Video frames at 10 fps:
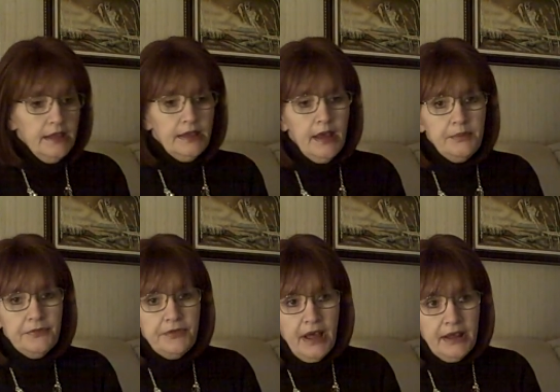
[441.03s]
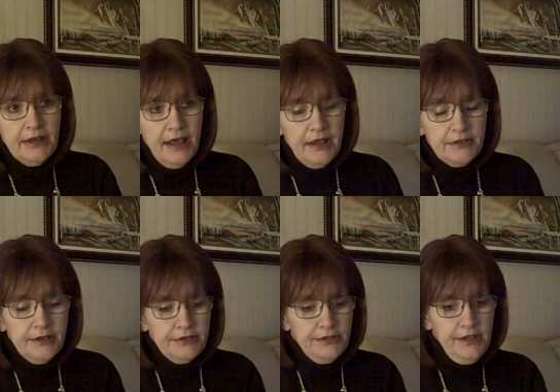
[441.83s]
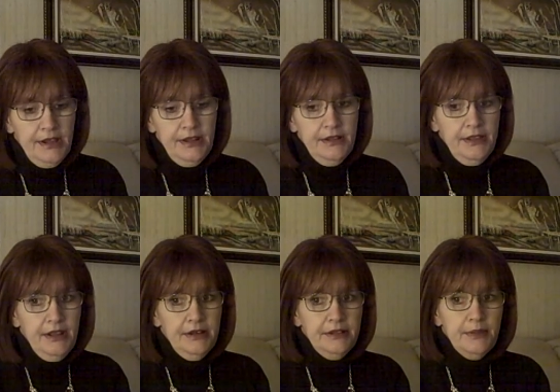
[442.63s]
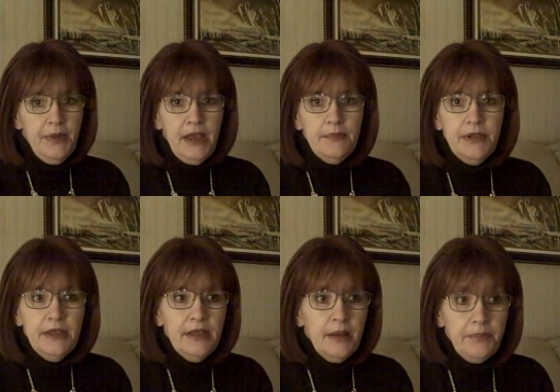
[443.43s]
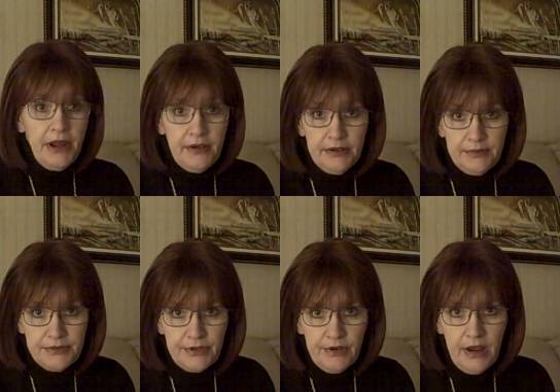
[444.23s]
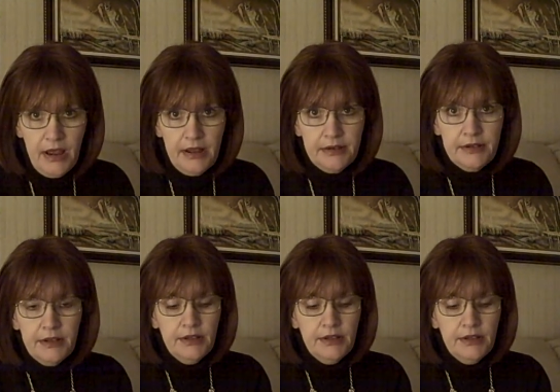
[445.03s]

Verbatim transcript: Come to find out, they're saying that the baby apparently was crying.